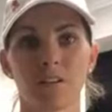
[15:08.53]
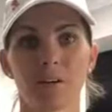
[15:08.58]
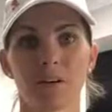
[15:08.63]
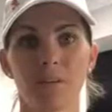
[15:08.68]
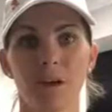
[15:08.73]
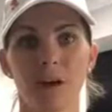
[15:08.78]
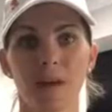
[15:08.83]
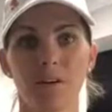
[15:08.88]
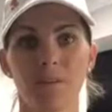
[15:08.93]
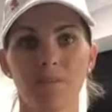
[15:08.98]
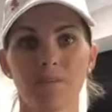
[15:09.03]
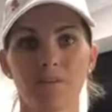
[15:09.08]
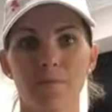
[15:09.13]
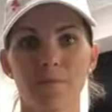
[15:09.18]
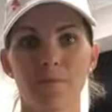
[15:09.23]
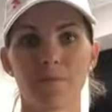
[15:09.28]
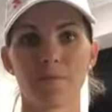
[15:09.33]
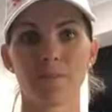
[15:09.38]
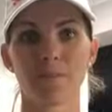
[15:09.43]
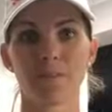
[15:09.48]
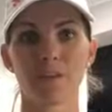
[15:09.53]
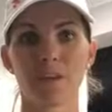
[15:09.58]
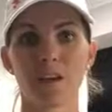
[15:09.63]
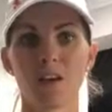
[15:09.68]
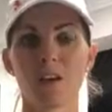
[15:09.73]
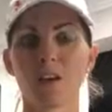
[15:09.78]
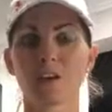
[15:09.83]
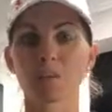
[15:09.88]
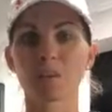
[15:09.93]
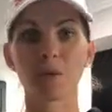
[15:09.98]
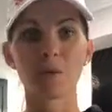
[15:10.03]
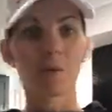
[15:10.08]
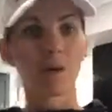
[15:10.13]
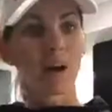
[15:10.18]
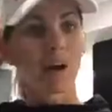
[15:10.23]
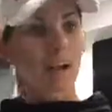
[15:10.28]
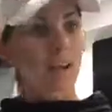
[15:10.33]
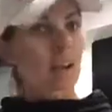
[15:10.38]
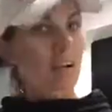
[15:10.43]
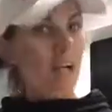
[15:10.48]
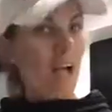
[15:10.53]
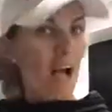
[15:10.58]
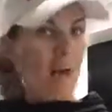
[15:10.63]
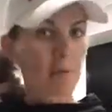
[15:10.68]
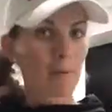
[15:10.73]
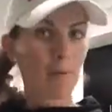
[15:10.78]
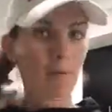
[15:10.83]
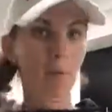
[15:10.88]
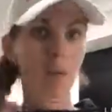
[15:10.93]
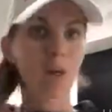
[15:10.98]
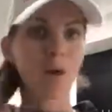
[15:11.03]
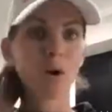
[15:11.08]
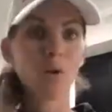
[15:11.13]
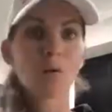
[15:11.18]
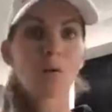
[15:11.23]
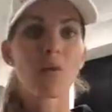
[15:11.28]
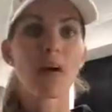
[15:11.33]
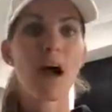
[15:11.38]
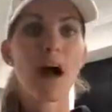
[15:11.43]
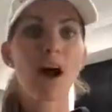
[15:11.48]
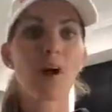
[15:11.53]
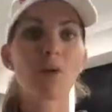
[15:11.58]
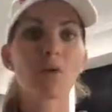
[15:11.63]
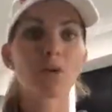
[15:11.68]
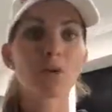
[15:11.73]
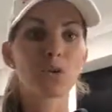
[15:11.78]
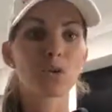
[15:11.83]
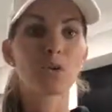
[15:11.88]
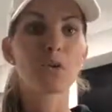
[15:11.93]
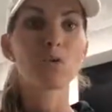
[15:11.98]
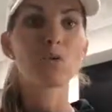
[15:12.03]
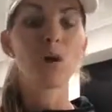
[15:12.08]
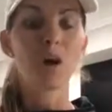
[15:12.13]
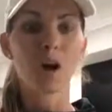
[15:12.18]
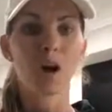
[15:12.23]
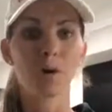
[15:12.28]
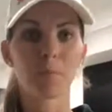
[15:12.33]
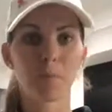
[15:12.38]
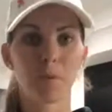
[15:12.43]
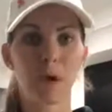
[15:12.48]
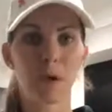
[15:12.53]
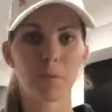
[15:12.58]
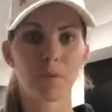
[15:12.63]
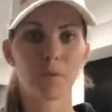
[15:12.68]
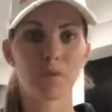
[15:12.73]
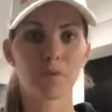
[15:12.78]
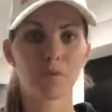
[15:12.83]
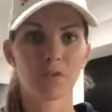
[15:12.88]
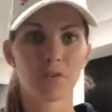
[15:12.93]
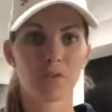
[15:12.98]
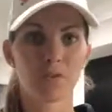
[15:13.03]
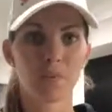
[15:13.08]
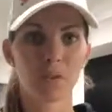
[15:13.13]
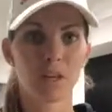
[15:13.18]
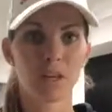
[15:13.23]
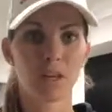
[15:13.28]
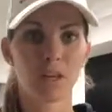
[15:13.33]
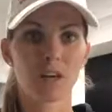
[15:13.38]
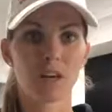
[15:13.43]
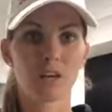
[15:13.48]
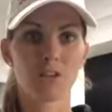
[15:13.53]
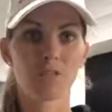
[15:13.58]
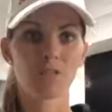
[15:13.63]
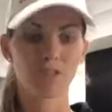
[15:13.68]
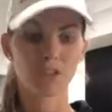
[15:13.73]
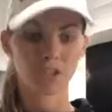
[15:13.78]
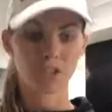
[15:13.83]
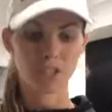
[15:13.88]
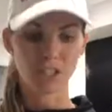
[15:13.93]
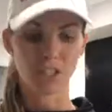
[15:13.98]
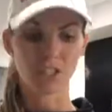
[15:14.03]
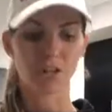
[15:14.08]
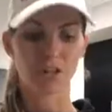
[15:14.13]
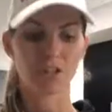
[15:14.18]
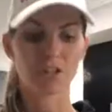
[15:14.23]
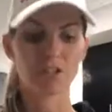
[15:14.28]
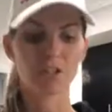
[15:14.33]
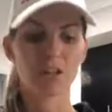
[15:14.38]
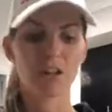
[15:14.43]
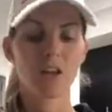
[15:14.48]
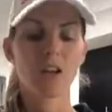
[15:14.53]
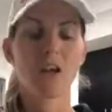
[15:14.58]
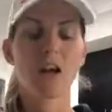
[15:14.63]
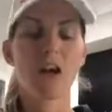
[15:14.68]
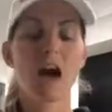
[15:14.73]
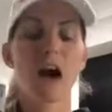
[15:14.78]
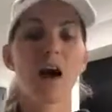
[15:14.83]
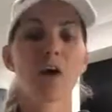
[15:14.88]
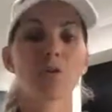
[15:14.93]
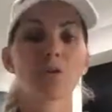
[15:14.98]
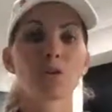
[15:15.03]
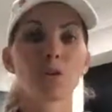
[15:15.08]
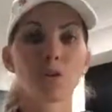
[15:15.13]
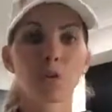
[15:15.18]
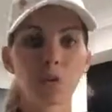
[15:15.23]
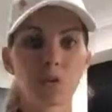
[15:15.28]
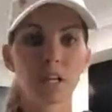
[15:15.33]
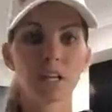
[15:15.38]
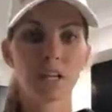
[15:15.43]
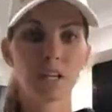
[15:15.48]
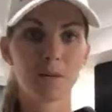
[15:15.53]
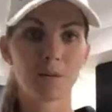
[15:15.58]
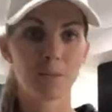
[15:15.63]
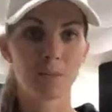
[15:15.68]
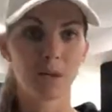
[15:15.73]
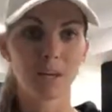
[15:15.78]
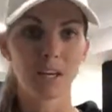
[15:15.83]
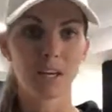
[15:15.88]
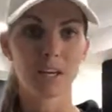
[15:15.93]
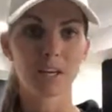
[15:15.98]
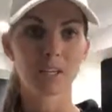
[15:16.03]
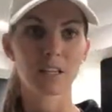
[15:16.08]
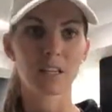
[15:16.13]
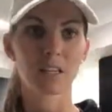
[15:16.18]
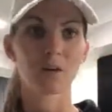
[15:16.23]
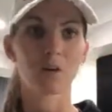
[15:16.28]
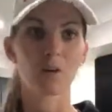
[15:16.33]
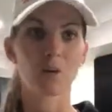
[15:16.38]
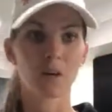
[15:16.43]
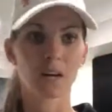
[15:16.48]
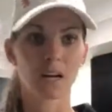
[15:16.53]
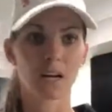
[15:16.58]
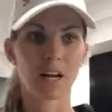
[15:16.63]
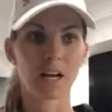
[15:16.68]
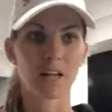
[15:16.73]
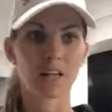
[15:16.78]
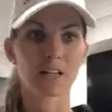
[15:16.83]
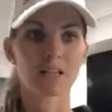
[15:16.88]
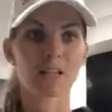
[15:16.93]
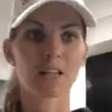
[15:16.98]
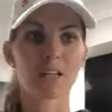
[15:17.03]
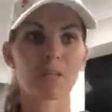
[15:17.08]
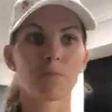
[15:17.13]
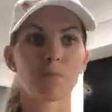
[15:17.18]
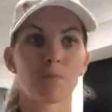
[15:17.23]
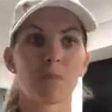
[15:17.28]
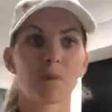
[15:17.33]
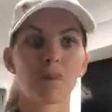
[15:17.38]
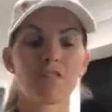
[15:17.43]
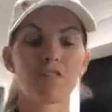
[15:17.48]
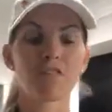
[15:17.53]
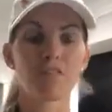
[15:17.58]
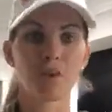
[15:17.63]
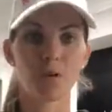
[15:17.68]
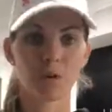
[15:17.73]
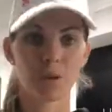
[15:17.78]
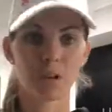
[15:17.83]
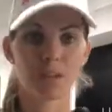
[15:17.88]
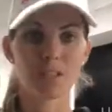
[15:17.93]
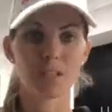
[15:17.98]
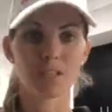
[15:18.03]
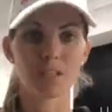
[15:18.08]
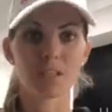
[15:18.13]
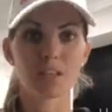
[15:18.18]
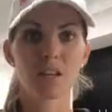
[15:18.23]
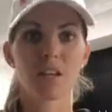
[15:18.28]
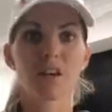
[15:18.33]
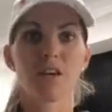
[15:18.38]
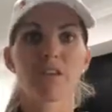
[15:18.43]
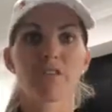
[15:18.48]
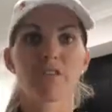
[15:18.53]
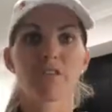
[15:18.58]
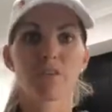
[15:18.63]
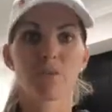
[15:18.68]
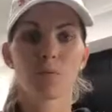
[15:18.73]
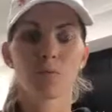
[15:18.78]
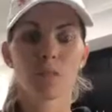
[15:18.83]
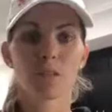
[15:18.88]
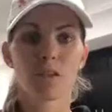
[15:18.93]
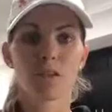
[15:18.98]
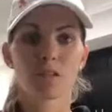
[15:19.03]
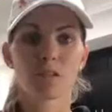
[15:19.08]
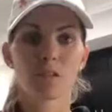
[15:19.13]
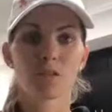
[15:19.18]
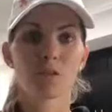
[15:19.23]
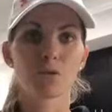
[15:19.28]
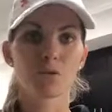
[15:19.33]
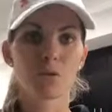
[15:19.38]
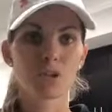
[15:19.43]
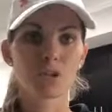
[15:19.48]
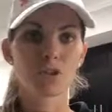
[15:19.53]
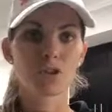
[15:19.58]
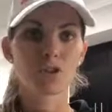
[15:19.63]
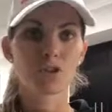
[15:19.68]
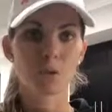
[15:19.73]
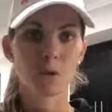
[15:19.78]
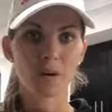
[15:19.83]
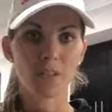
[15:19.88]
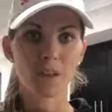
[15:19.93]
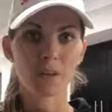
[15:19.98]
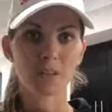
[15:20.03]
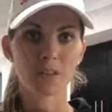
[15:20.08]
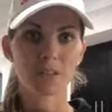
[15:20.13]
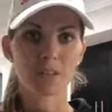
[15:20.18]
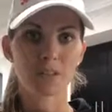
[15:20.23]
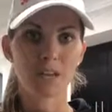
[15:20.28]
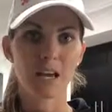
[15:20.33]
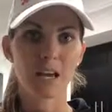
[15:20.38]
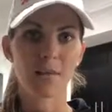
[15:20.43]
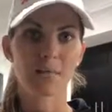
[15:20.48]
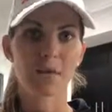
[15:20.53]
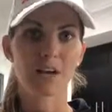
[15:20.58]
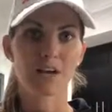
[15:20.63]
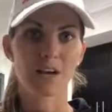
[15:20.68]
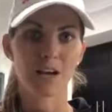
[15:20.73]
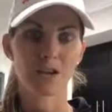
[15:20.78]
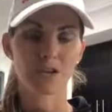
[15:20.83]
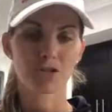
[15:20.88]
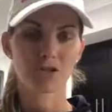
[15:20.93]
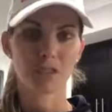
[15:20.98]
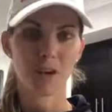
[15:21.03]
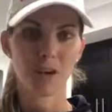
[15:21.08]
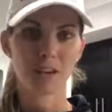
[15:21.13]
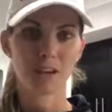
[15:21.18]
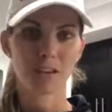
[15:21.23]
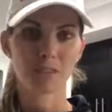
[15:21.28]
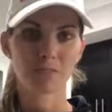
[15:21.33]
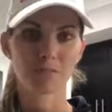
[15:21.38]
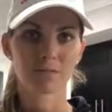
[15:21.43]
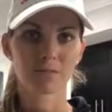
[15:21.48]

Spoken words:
Okay? So I want you to comment below with how you are prepping for the week, for dinners, how you're getting planned and organized and more focused for the week so that you can enjoy that mealtime and not dread it.